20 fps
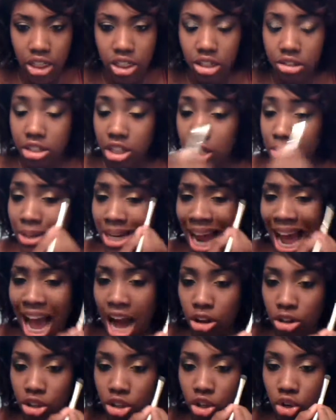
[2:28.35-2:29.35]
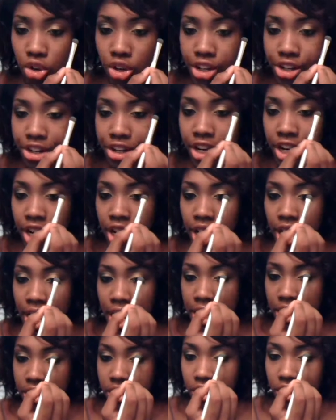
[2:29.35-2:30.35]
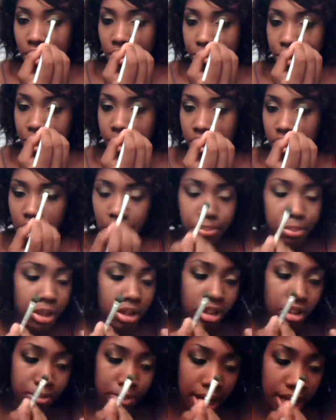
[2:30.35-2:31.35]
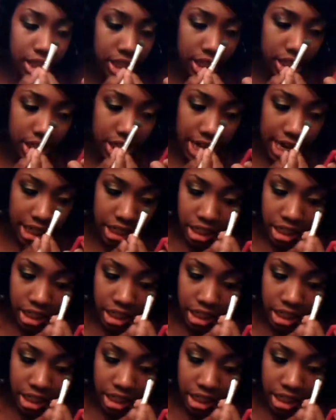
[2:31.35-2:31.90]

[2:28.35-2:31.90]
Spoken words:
So it's going to be the outer corner, and it's going to be to the middle of my lid that I